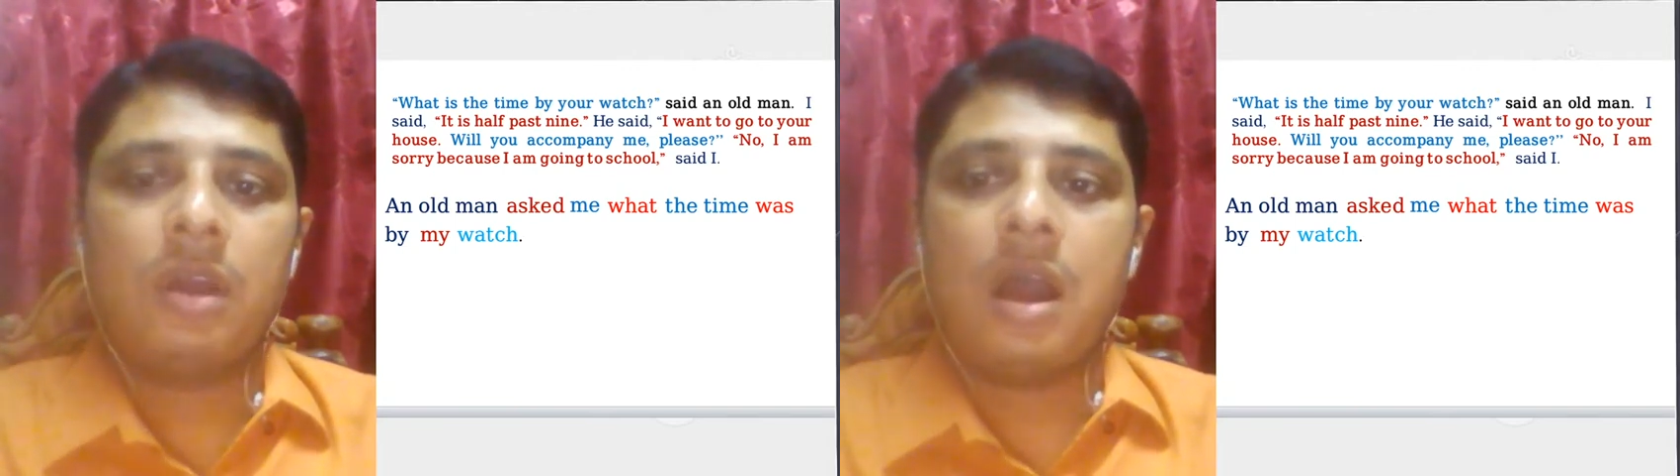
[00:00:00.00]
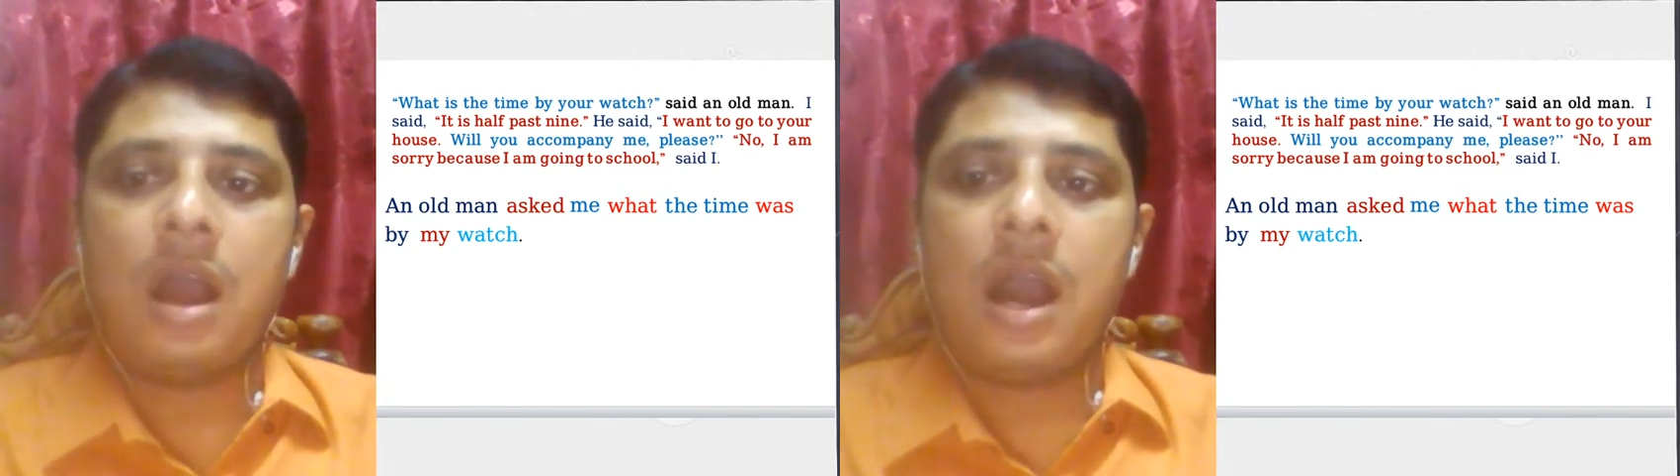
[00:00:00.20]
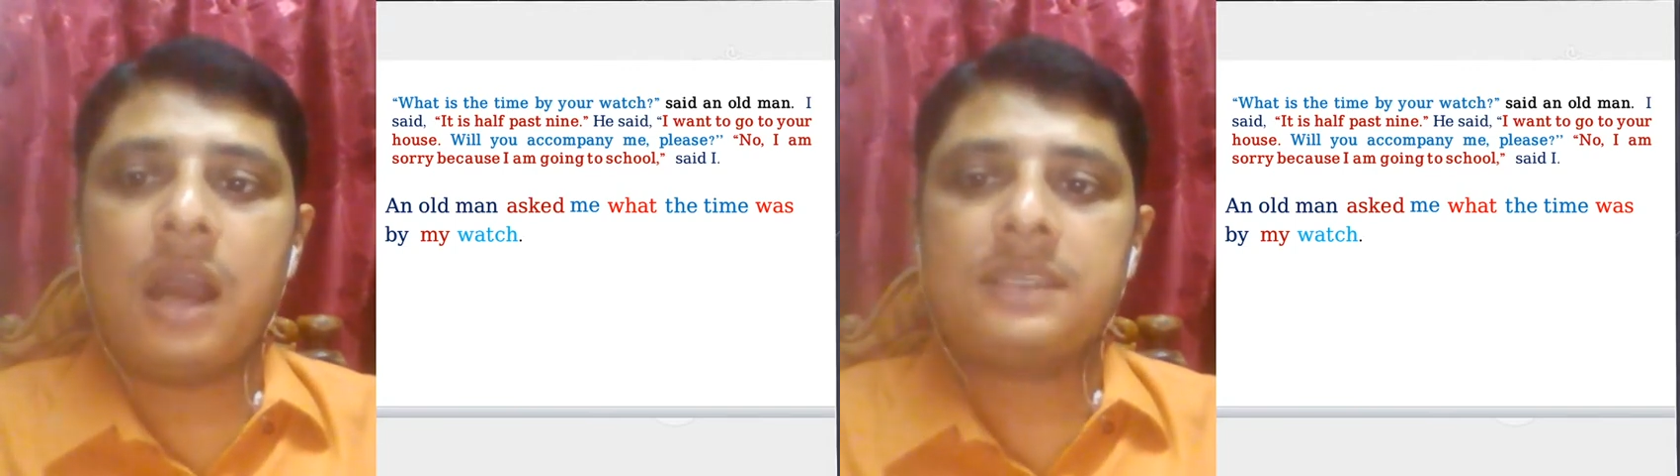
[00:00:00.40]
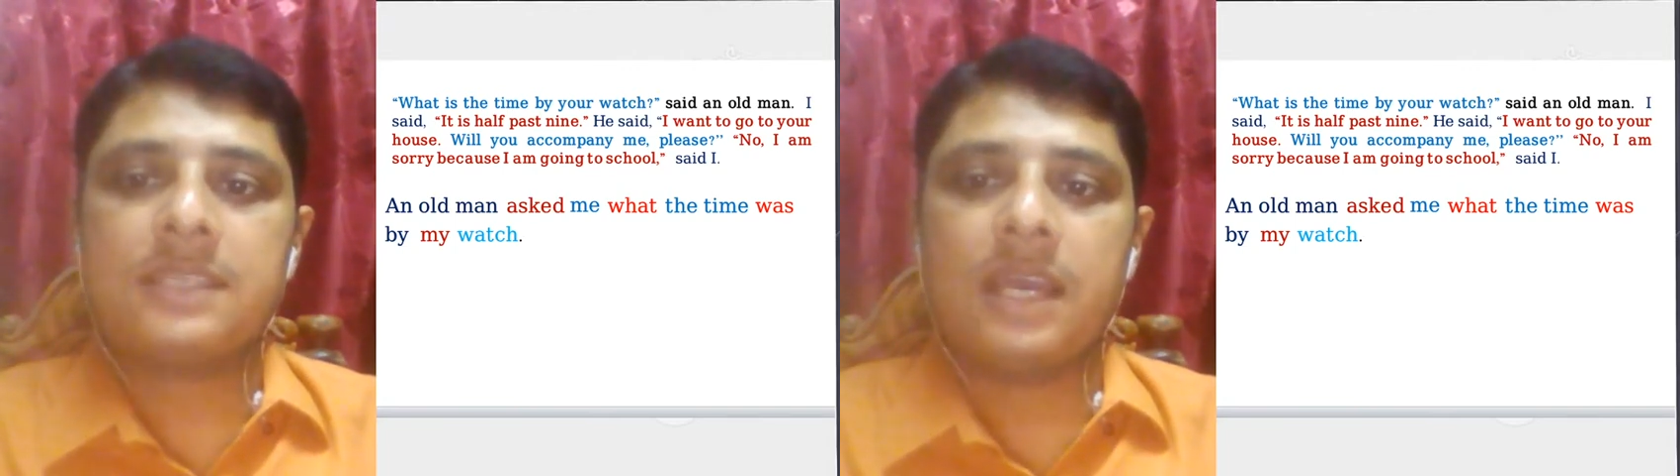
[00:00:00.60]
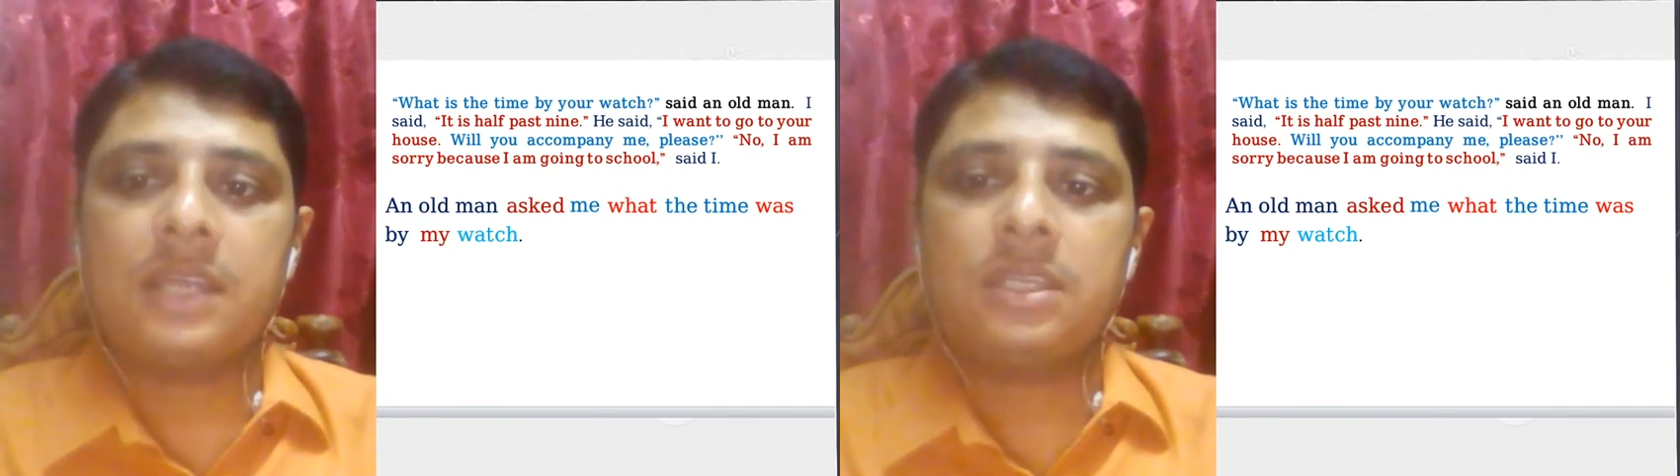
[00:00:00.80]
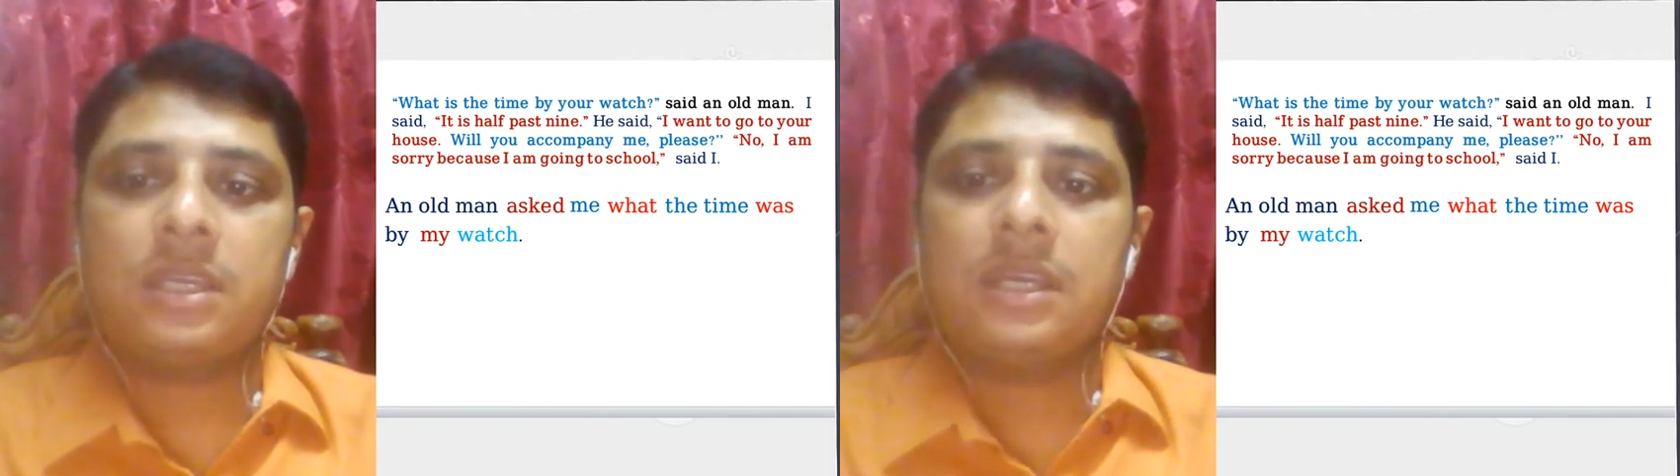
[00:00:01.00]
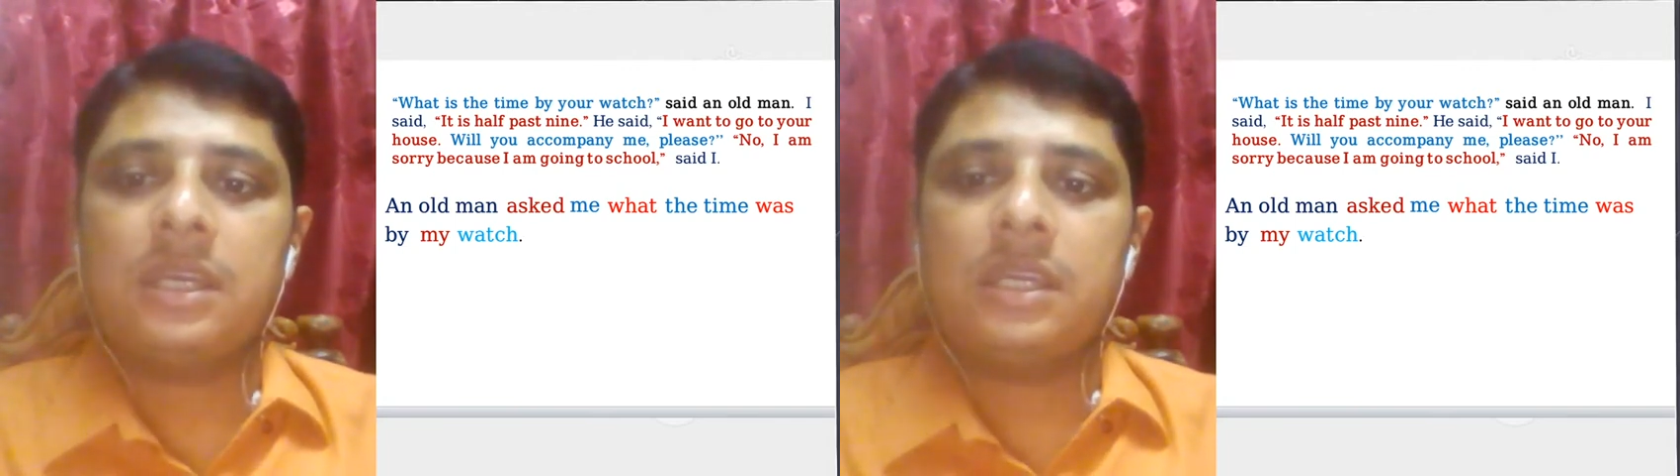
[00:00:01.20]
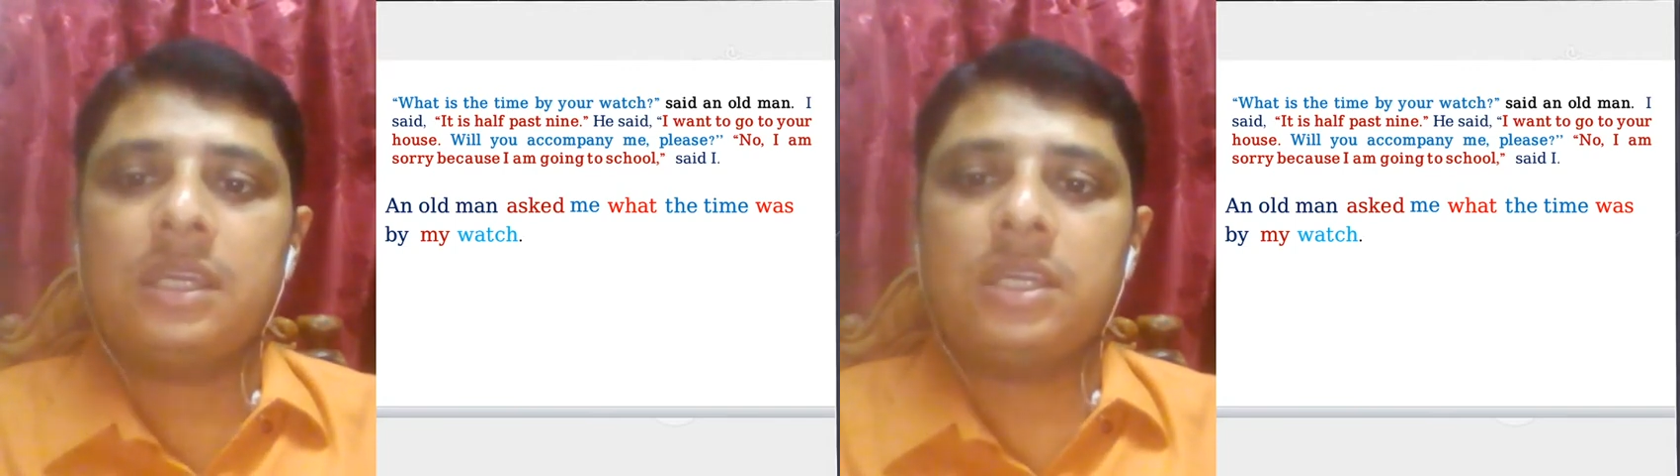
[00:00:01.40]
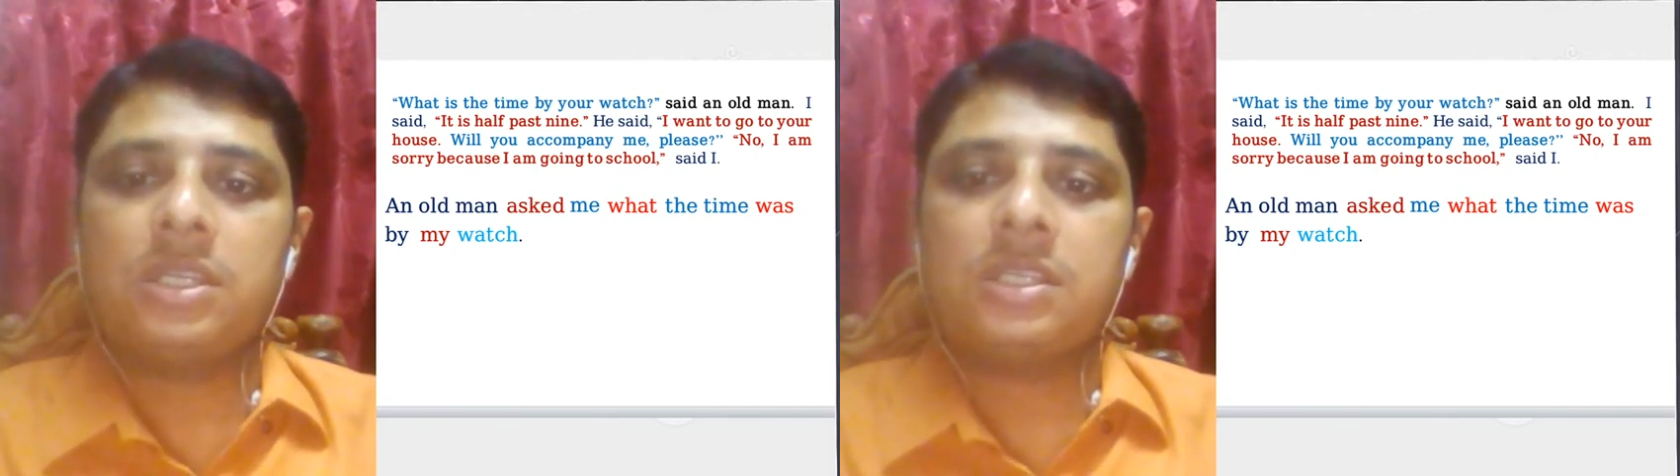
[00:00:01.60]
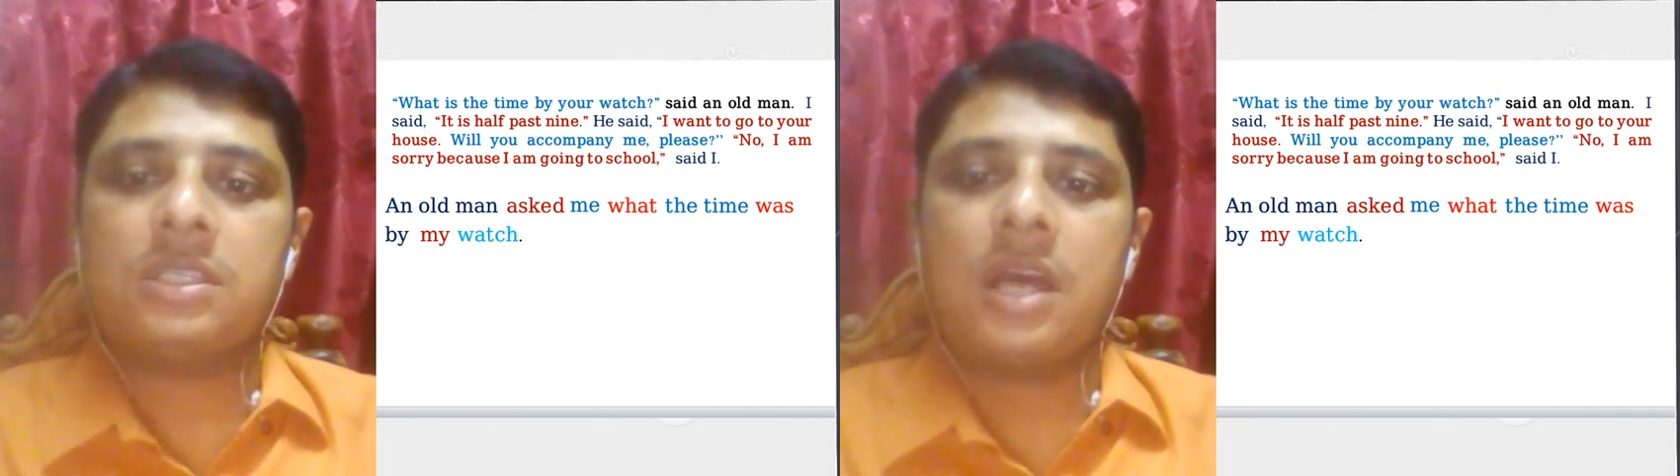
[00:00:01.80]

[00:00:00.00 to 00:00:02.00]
I said it is